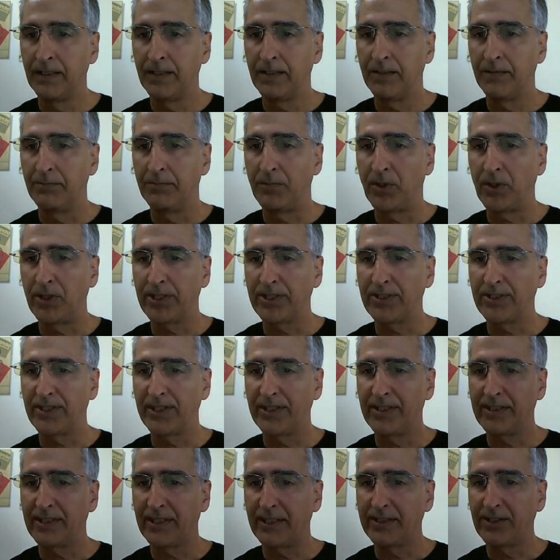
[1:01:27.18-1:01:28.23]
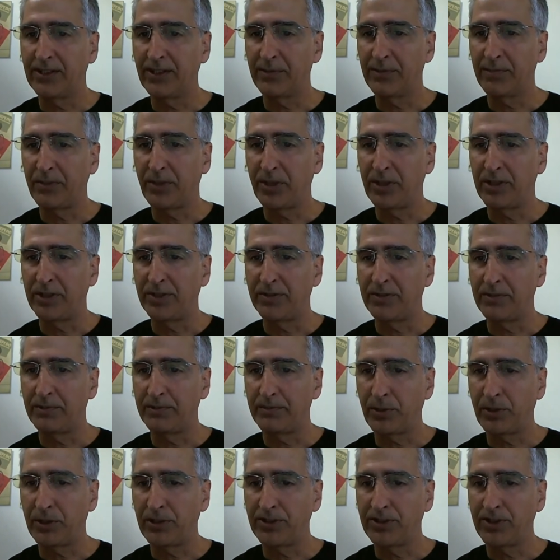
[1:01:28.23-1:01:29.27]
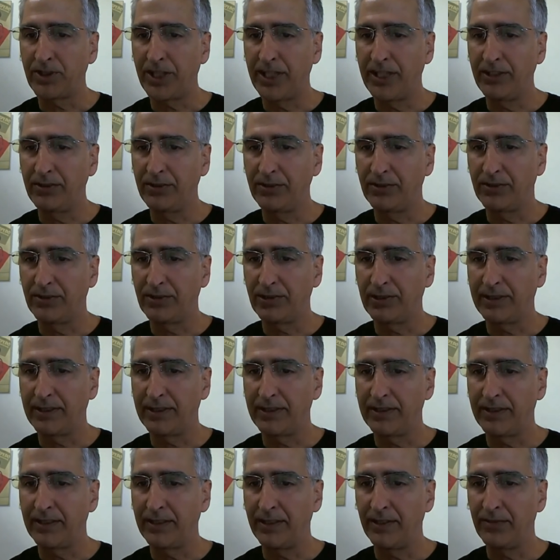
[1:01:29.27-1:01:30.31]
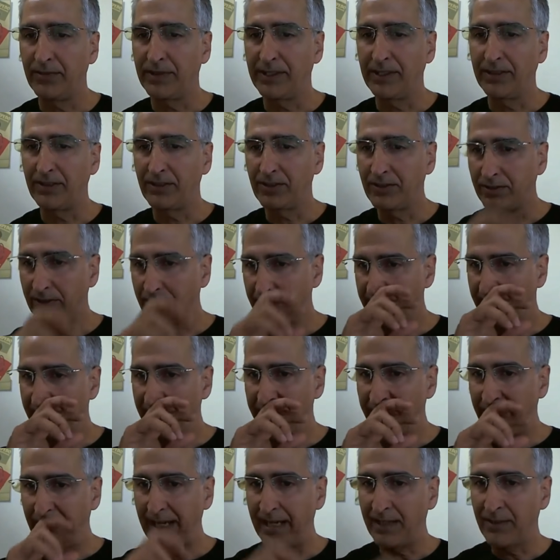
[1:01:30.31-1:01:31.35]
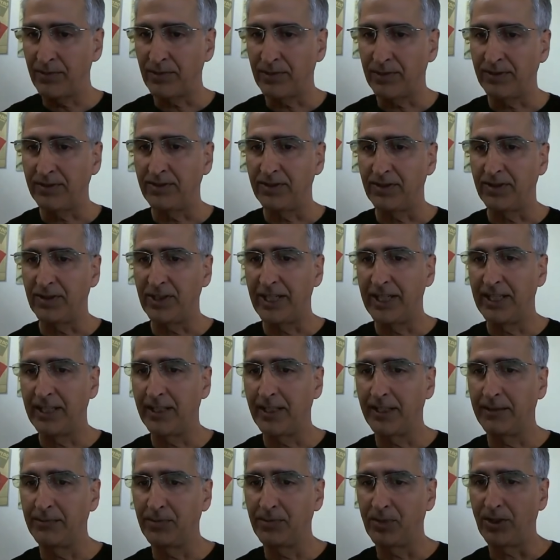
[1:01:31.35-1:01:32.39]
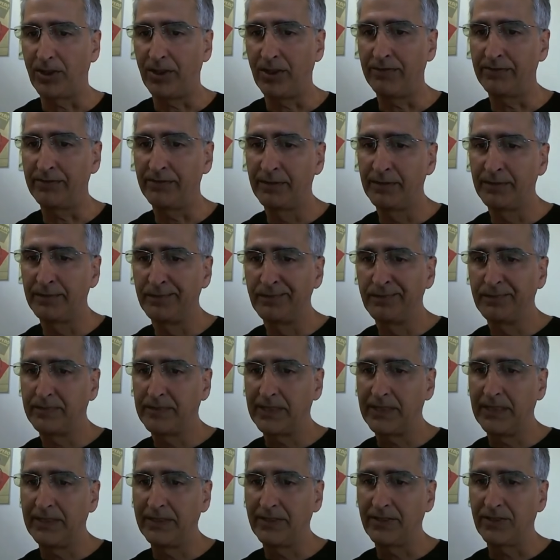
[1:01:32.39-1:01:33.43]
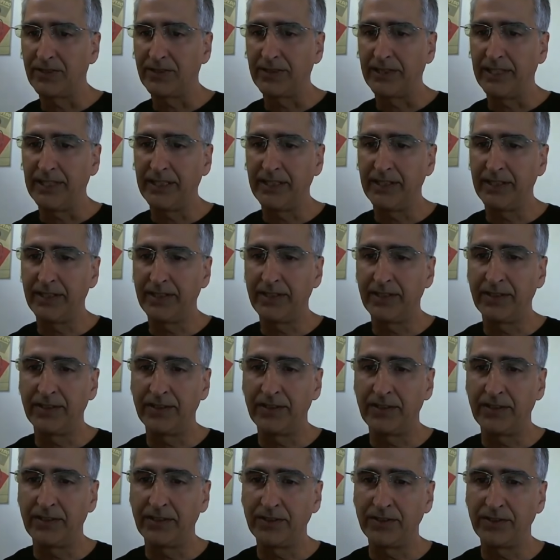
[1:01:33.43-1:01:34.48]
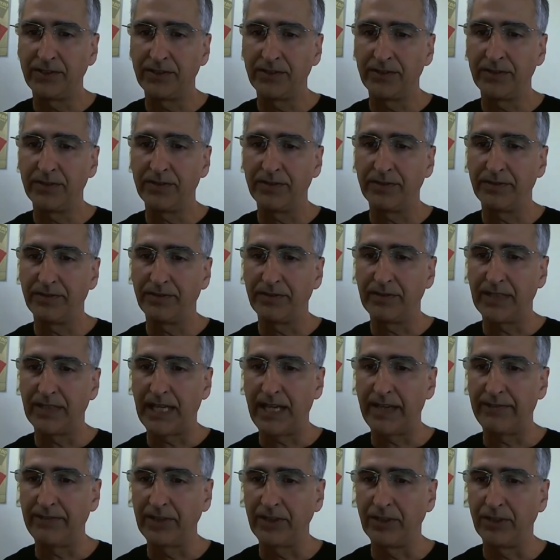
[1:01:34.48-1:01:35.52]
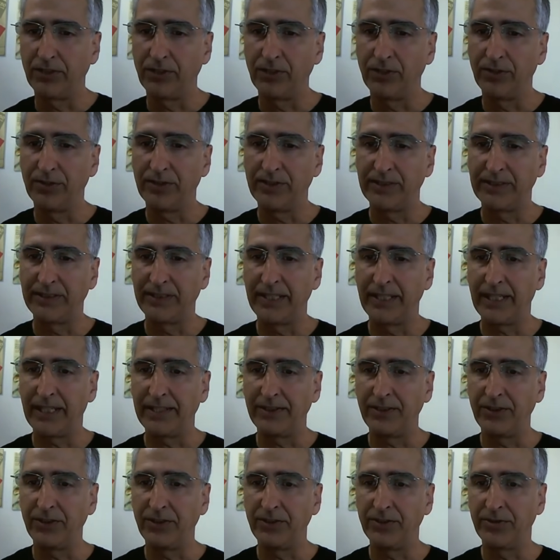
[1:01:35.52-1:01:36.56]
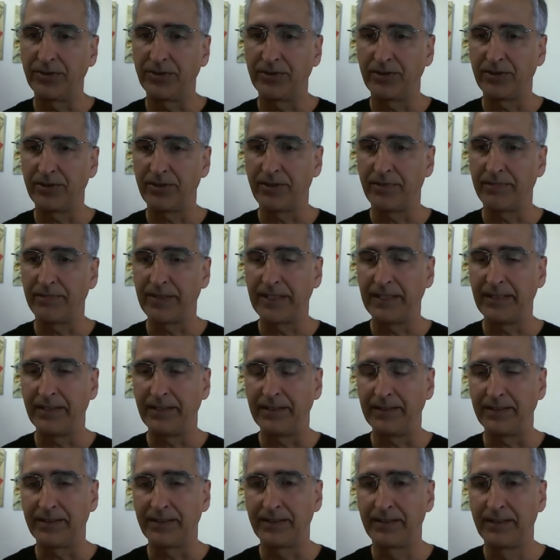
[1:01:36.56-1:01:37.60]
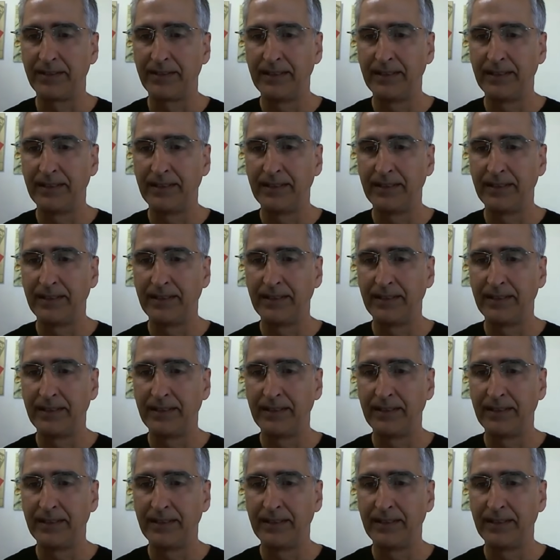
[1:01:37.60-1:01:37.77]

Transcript: Mark says, I just bought a park chain tool cleaner, and when I turn the chain backwards, the chain comes off. Is there anything having to do with Di2 or something else?